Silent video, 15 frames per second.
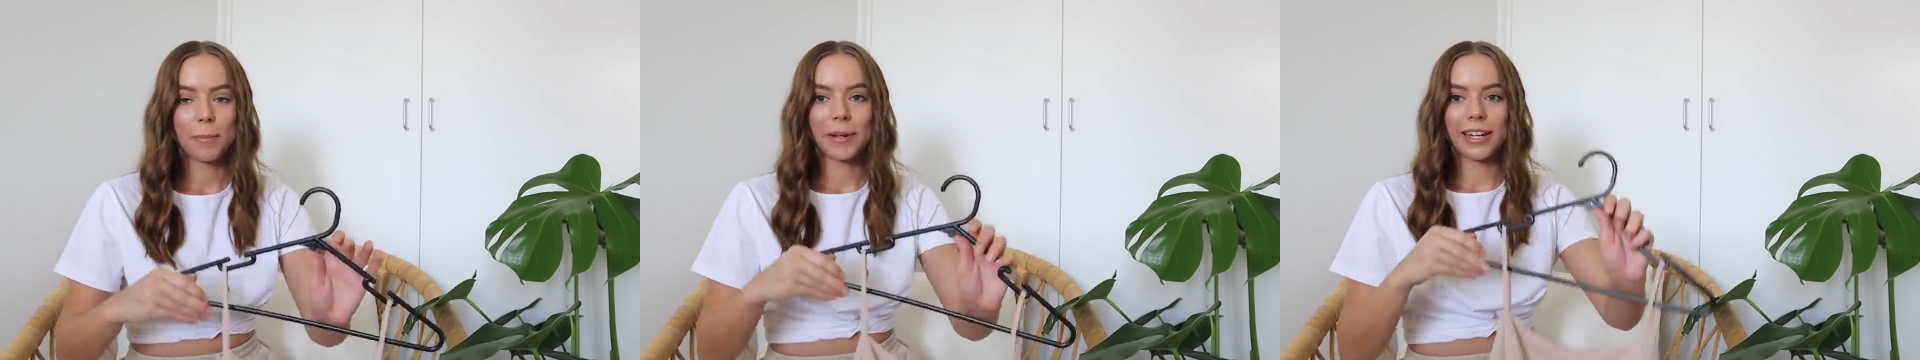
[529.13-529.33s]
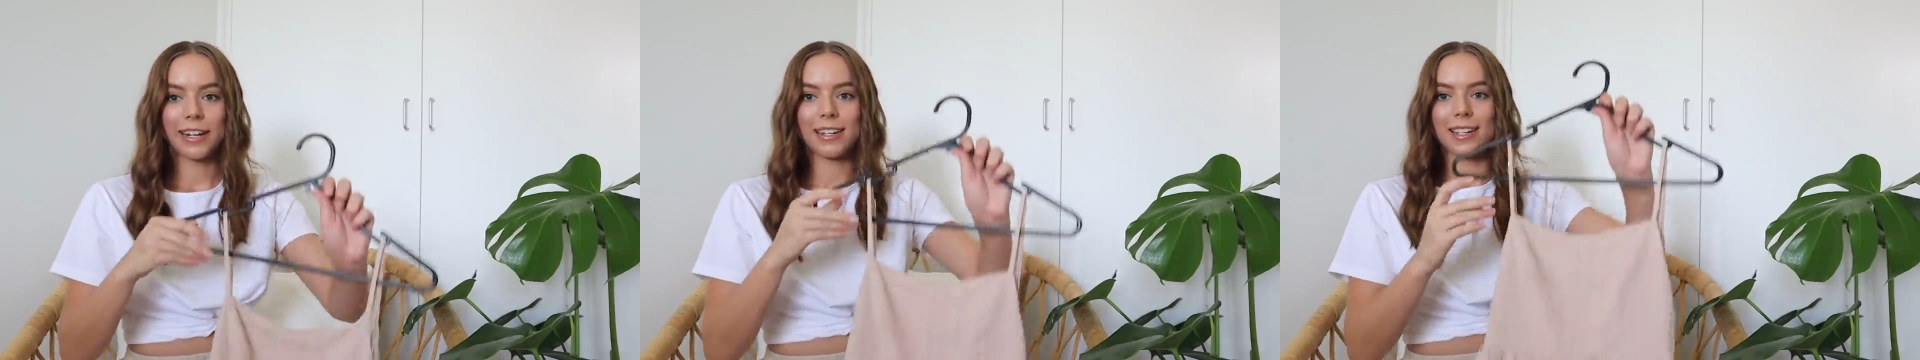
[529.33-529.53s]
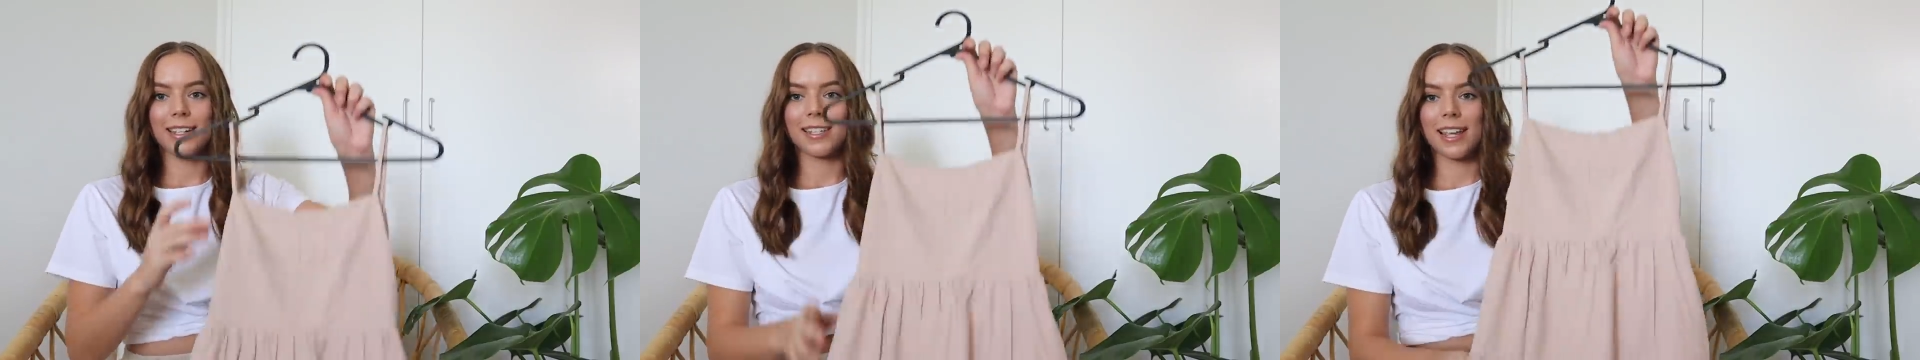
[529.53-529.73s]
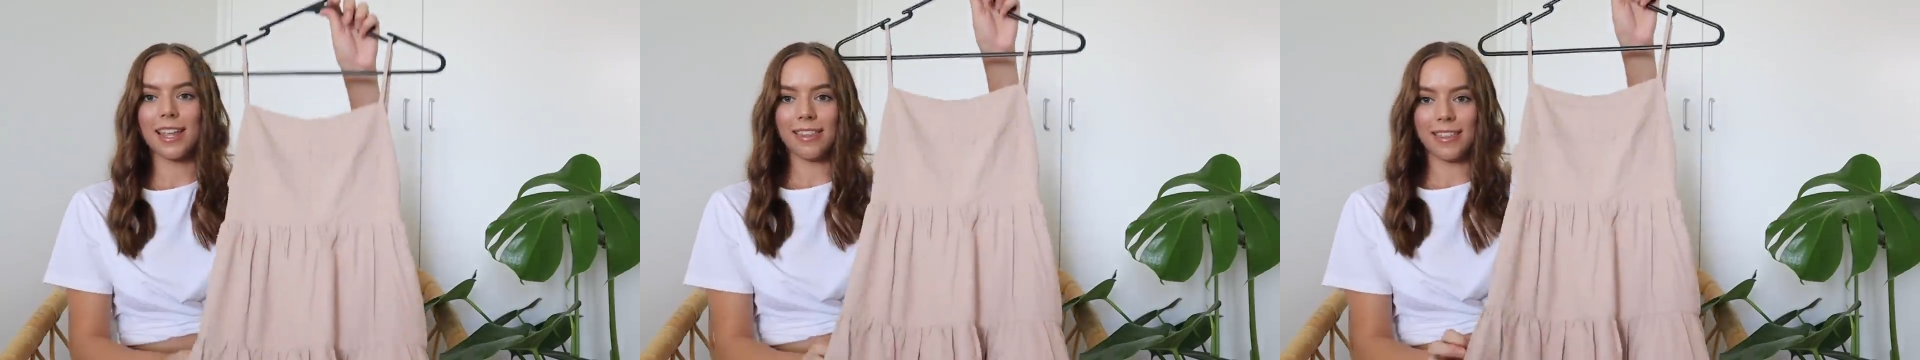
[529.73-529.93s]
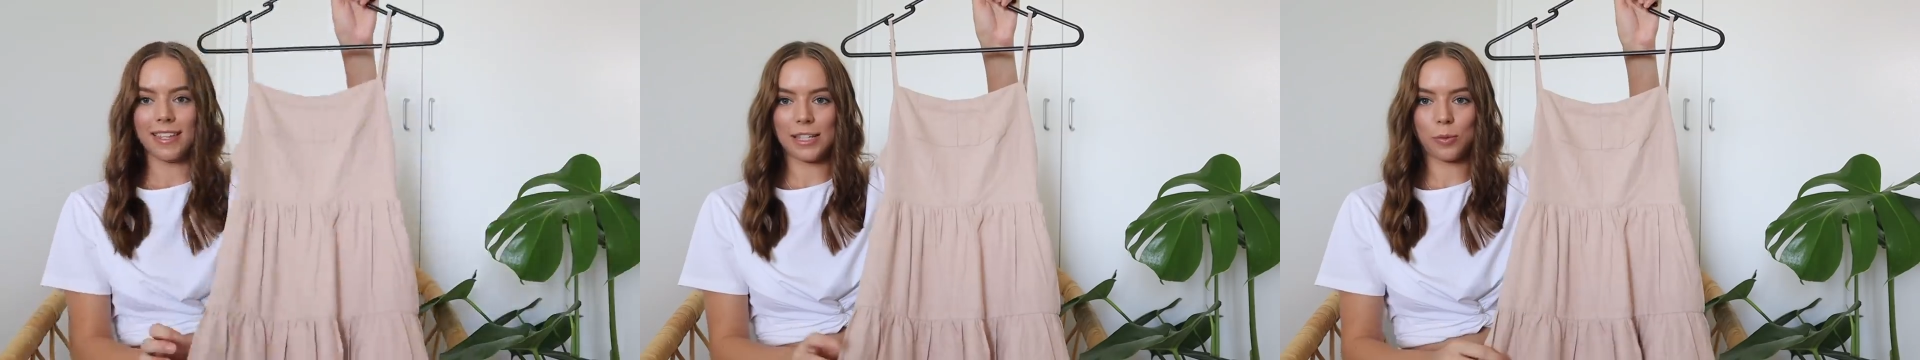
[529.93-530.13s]
But it is
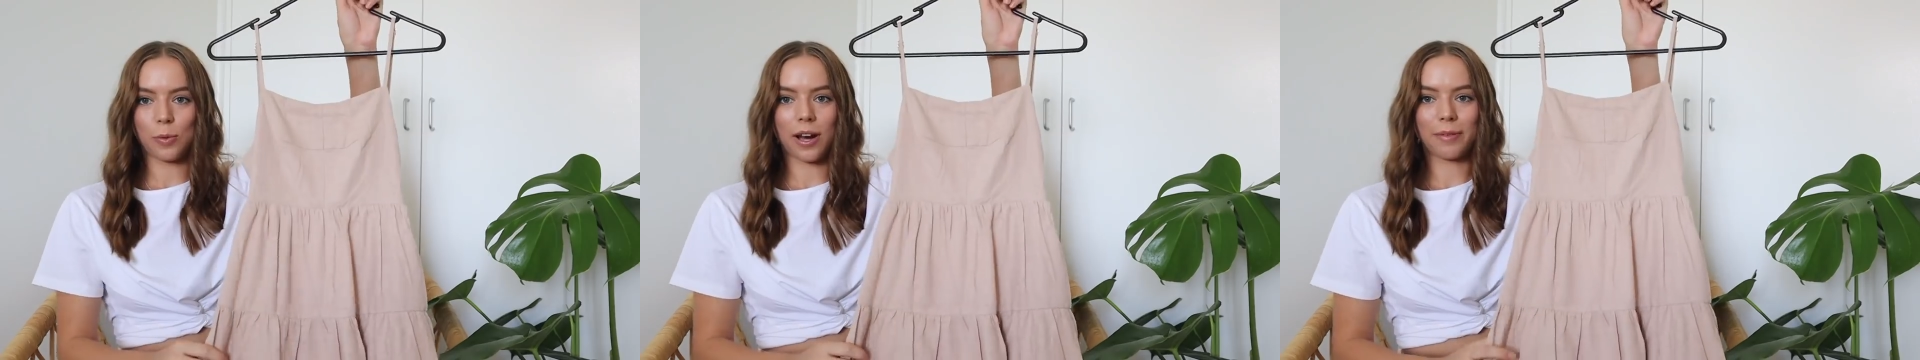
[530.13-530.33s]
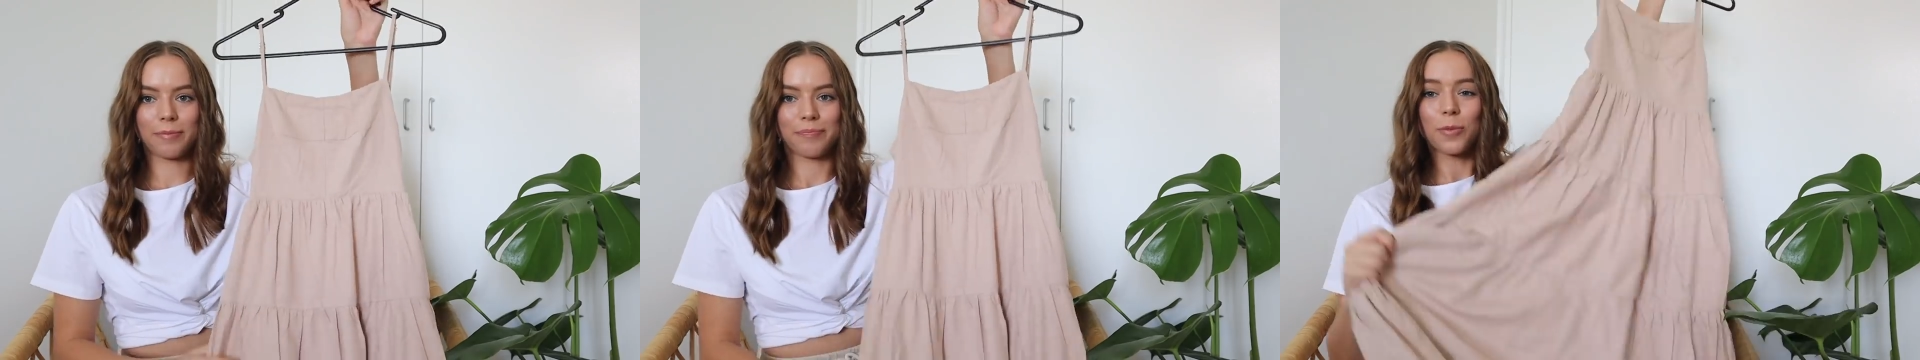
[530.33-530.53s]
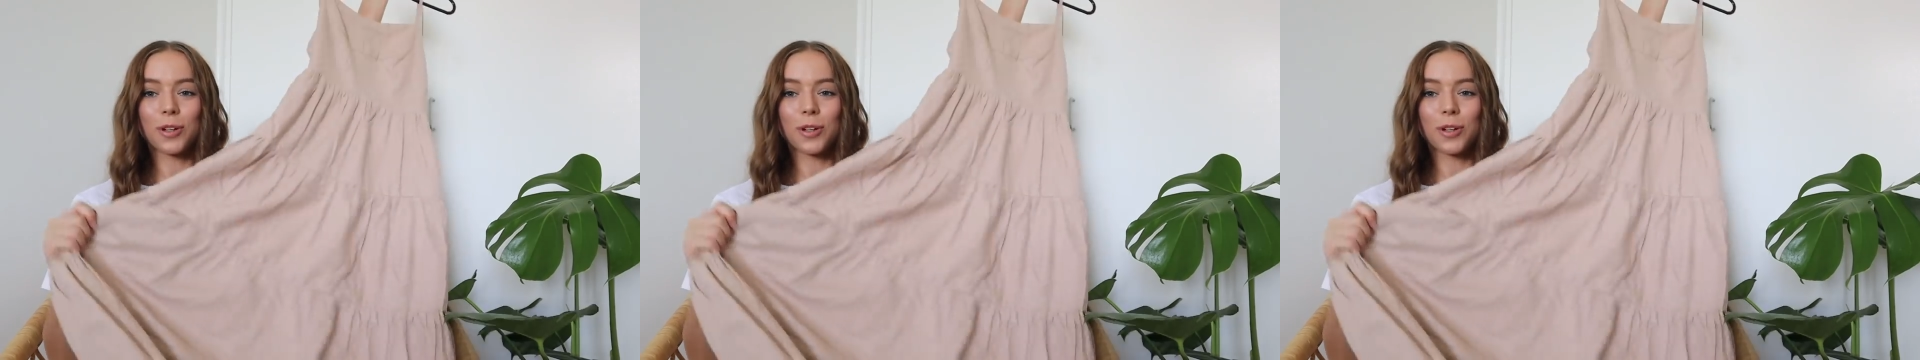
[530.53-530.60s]
this one,